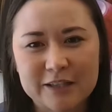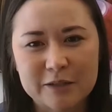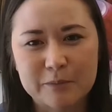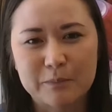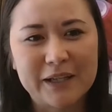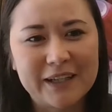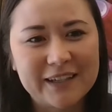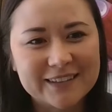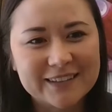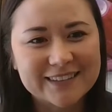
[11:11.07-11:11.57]
as
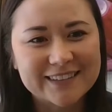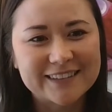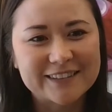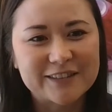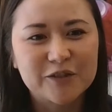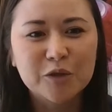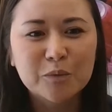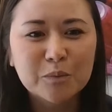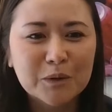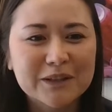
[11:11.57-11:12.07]
being
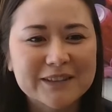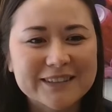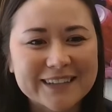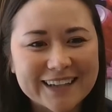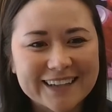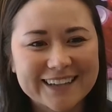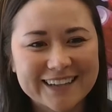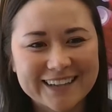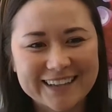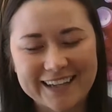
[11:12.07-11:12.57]
these super
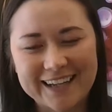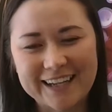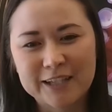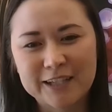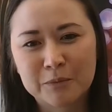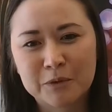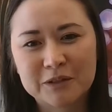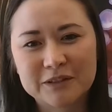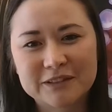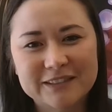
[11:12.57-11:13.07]
delicate
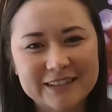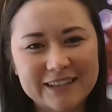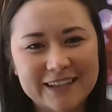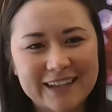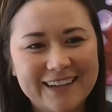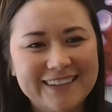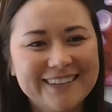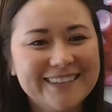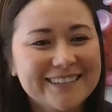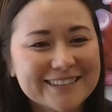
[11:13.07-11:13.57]
animals,
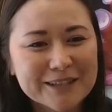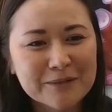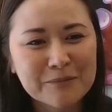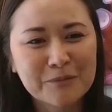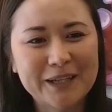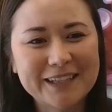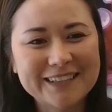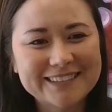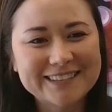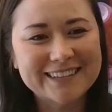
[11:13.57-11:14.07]
and in some
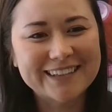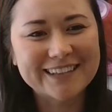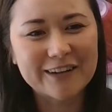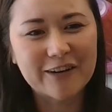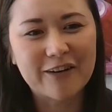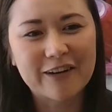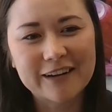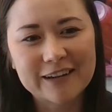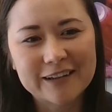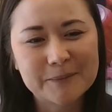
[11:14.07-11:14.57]
ways they
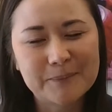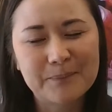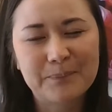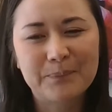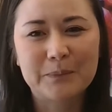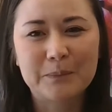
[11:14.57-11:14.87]
are,